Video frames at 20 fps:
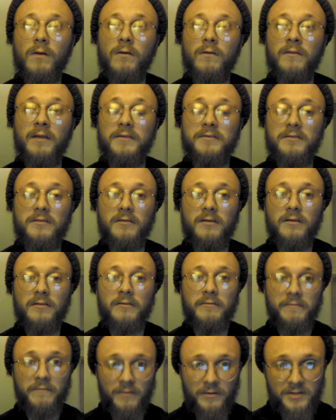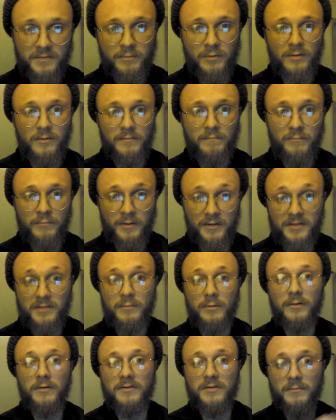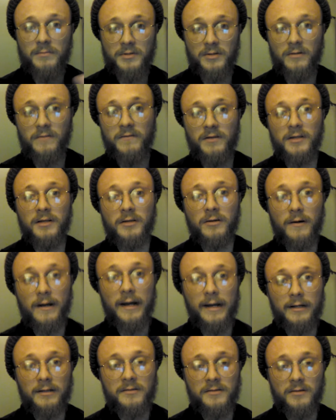That's the first principle, is observe and interact.